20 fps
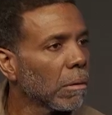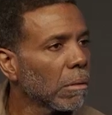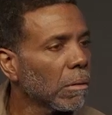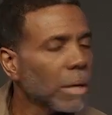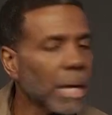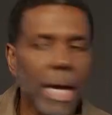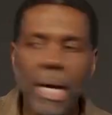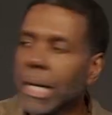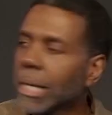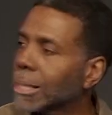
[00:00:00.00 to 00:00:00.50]

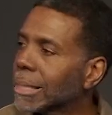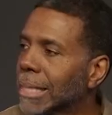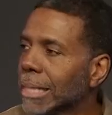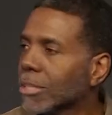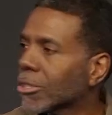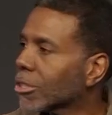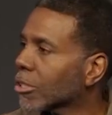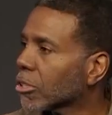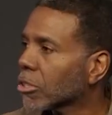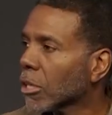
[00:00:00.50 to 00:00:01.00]
They're in a
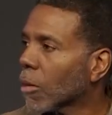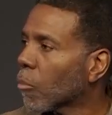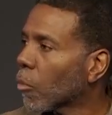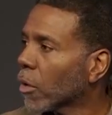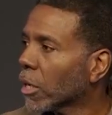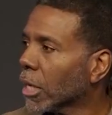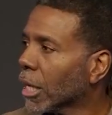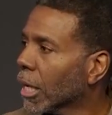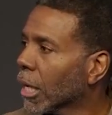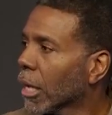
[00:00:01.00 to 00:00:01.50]
distance
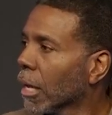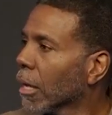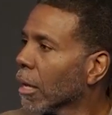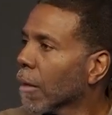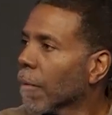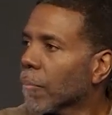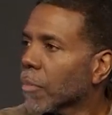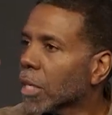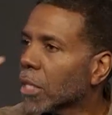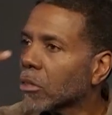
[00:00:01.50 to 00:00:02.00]
somewhere.
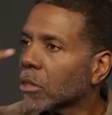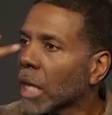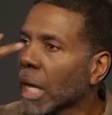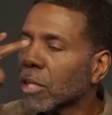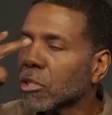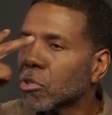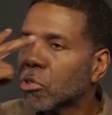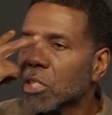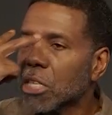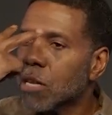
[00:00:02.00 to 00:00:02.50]
It's
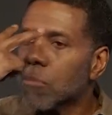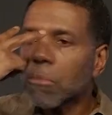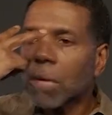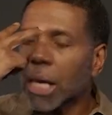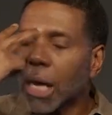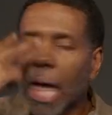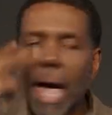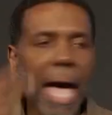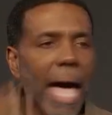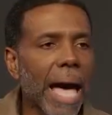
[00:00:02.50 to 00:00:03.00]
like deep
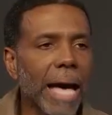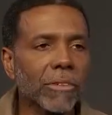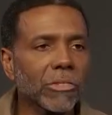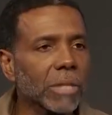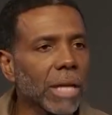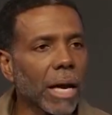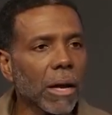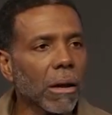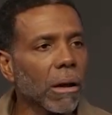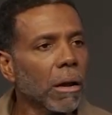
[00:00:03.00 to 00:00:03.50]
glass.
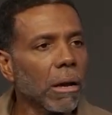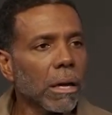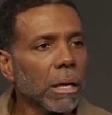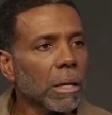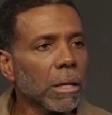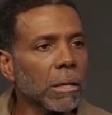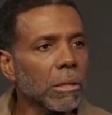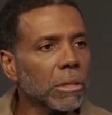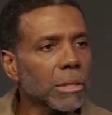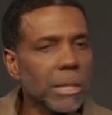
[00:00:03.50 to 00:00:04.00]
Like,
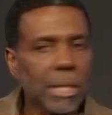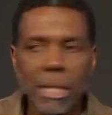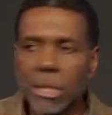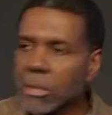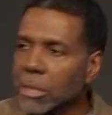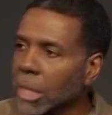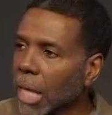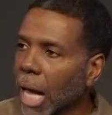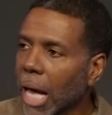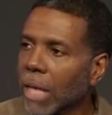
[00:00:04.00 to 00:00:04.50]

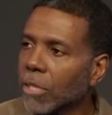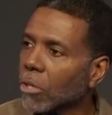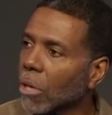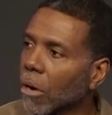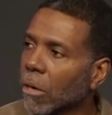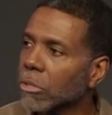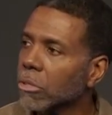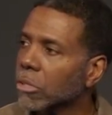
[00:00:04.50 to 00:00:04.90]
these guys are